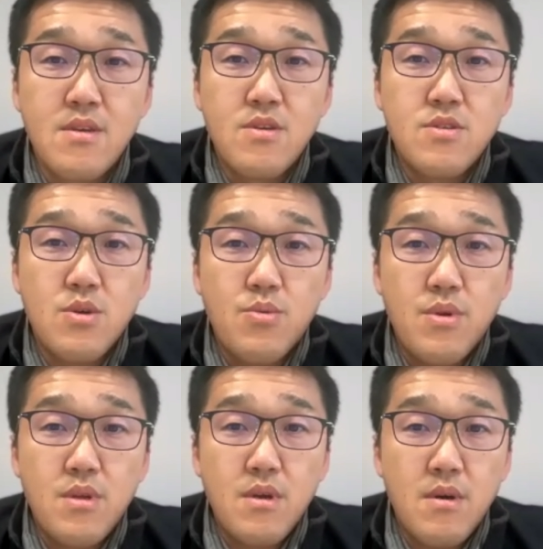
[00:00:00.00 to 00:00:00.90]
So
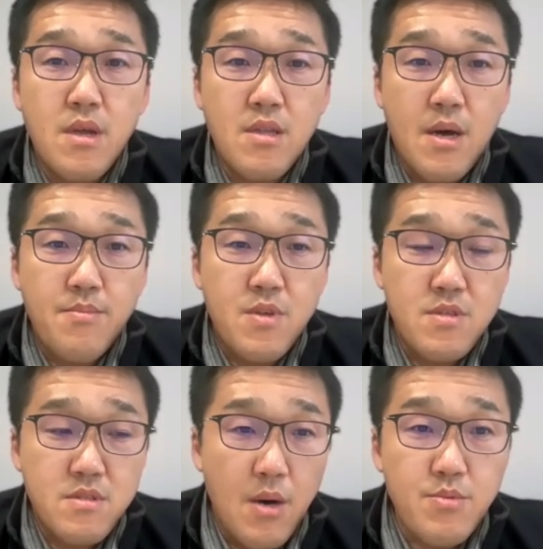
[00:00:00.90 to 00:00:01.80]
we adopt
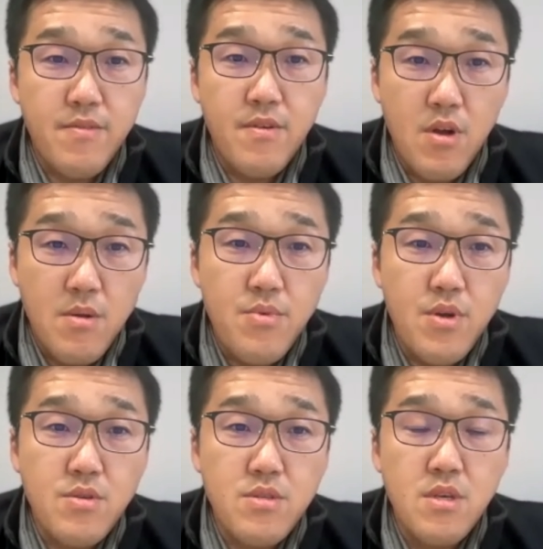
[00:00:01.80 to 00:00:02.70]
this observe and learn
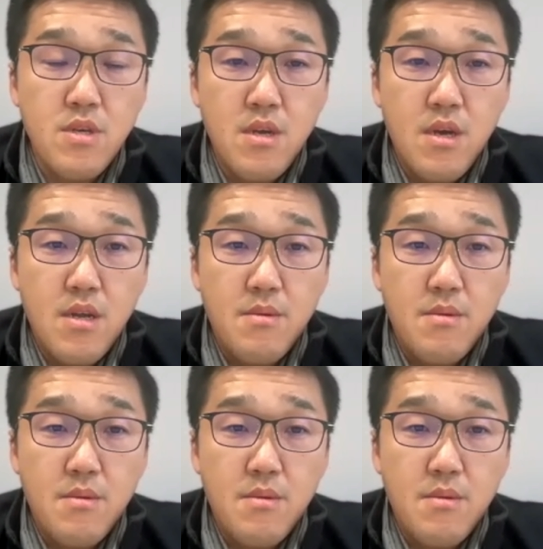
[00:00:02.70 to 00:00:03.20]
approach. And